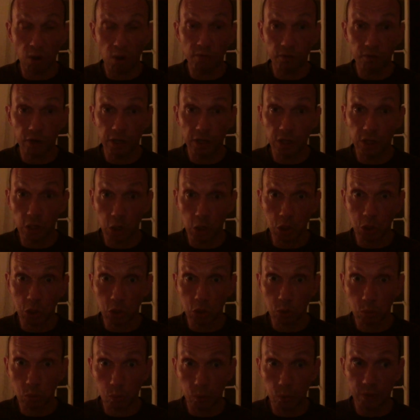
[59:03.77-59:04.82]
very
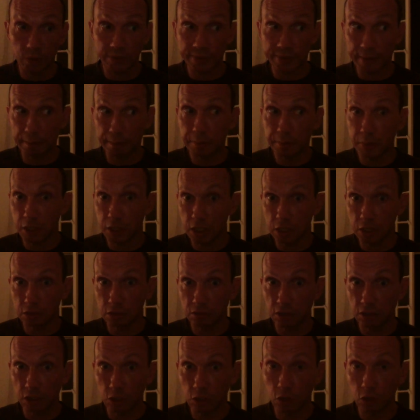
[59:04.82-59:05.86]
good with somebody
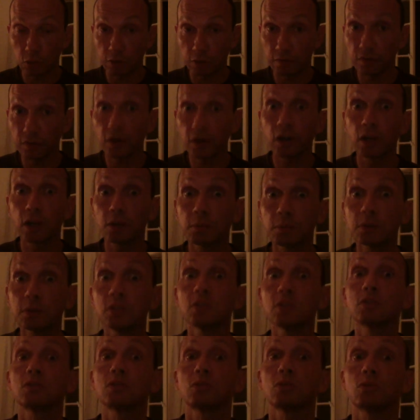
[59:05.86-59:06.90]
in your
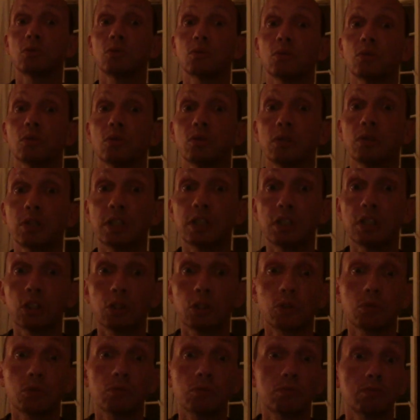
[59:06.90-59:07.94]
environment or
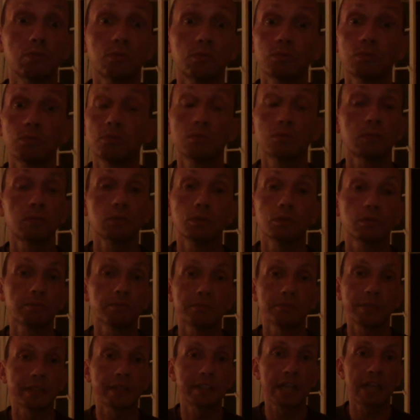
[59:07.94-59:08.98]
in your
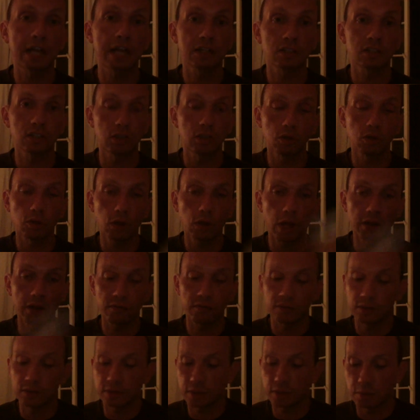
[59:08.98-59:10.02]
attached to your life
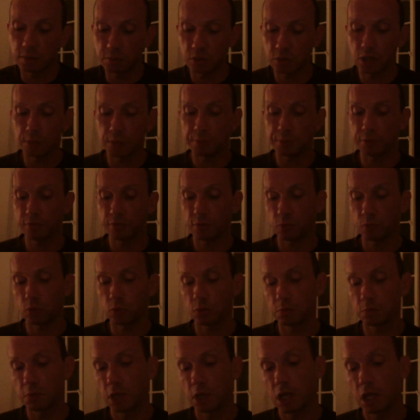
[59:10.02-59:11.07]
in some shape or
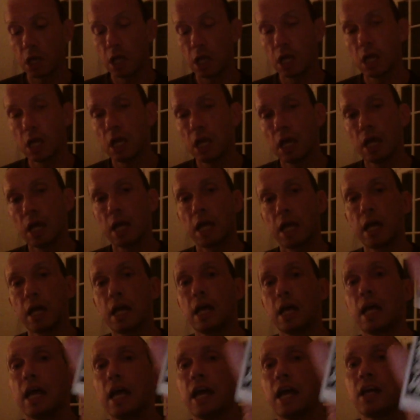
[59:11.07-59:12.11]
form.
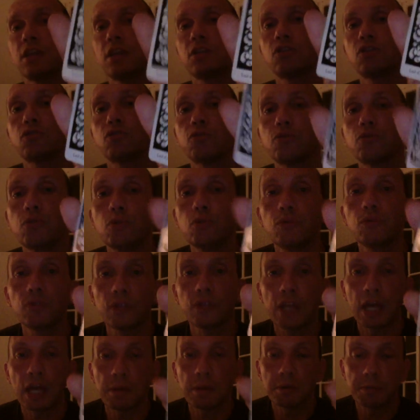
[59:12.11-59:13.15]
And a truth
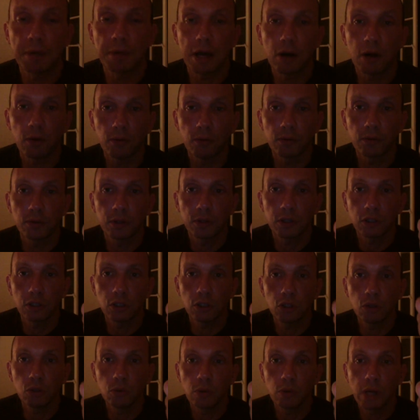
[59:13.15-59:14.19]
came about that
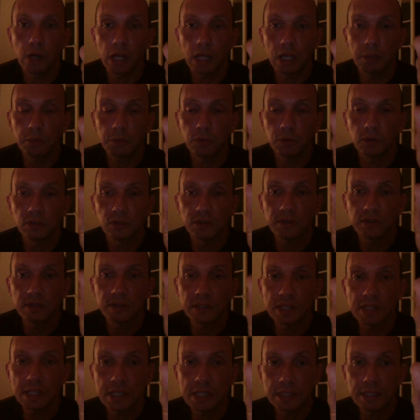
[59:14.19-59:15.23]
you were able to
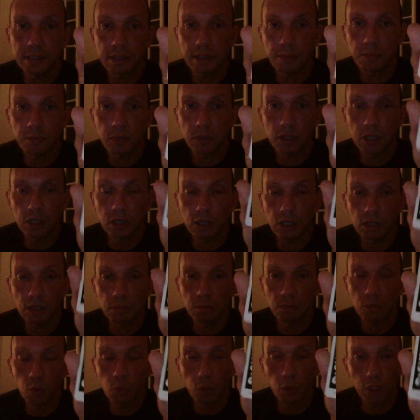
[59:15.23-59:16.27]
see something
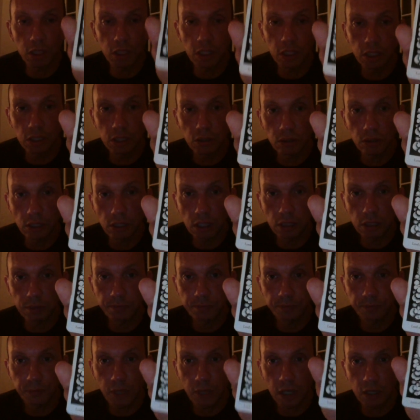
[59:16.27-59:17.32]
more clearly,
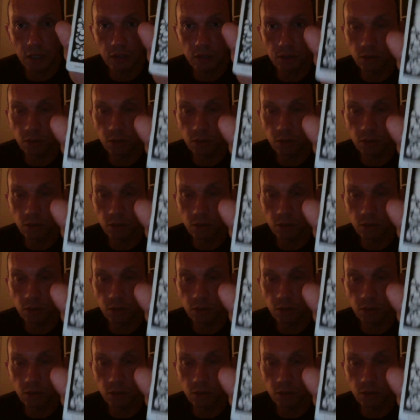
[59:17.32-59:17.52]
and as a